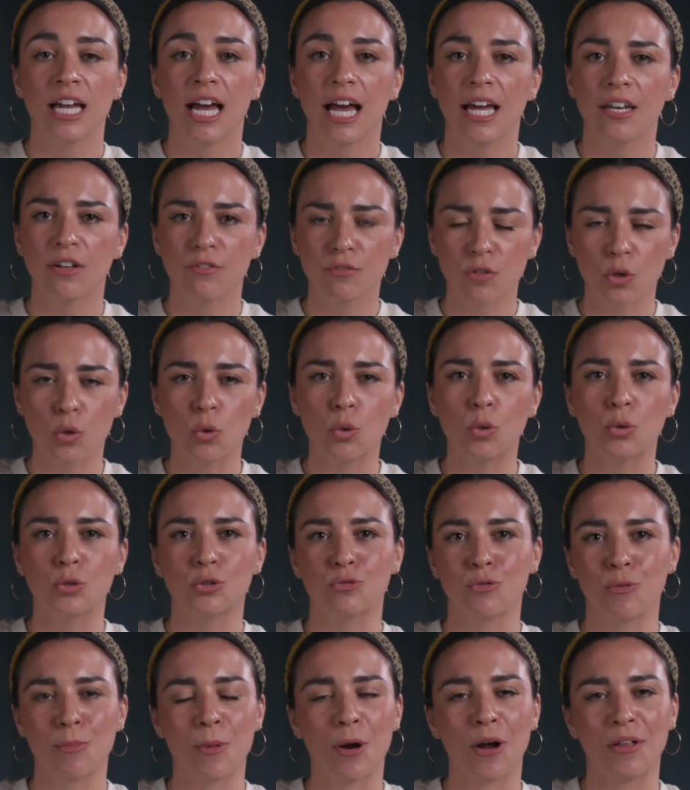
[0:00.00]
And of
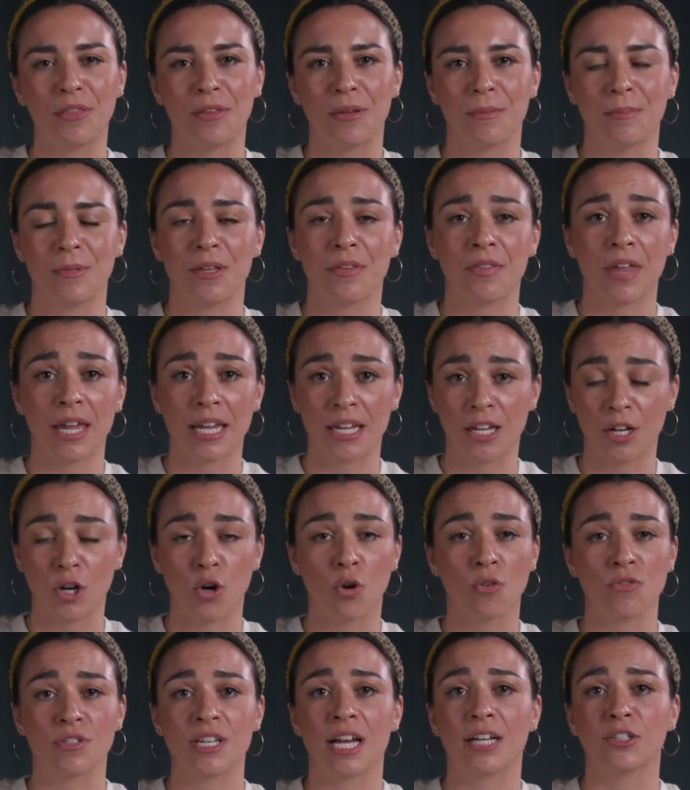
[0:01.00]
course, remind them that they can
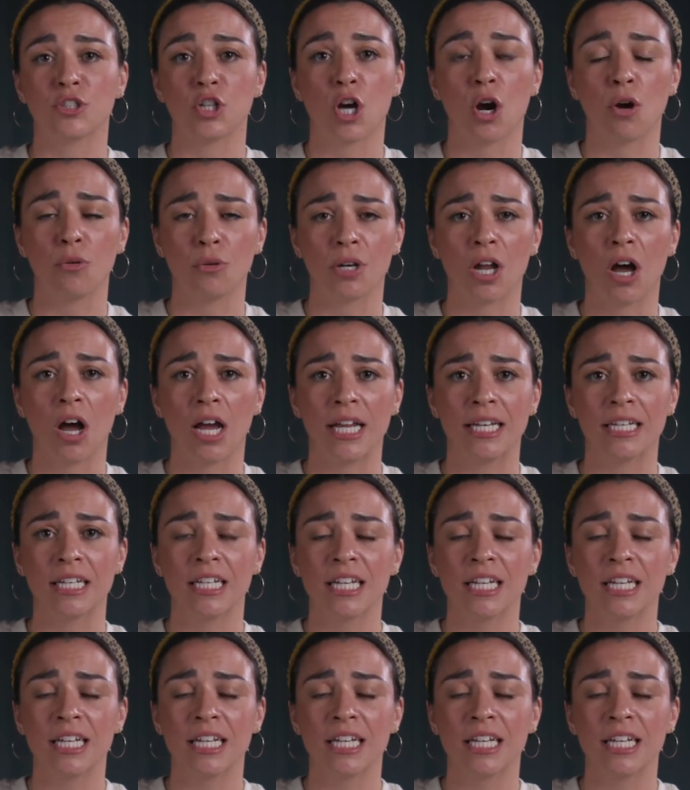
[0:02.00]
contact Childline,